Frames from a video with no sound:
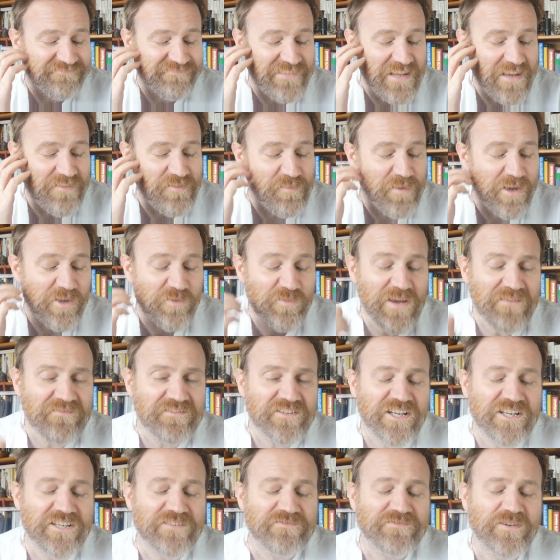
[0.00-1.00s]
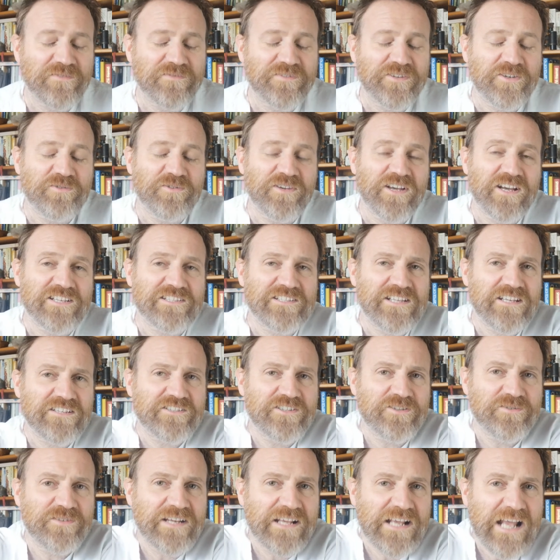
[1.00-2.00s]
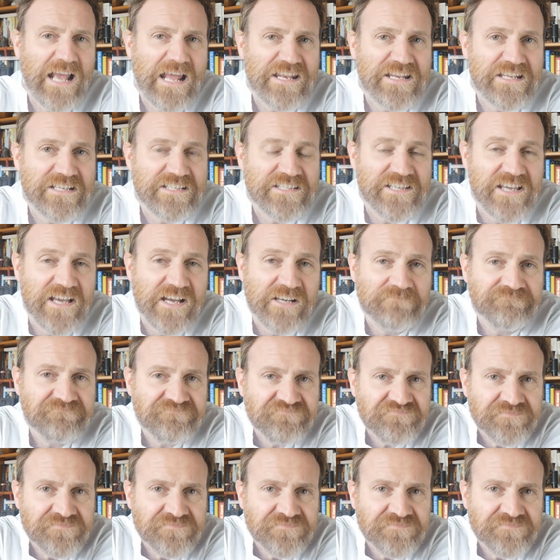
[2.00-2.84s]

Never mind, we haven't done it for a few years. Let's do it again this year.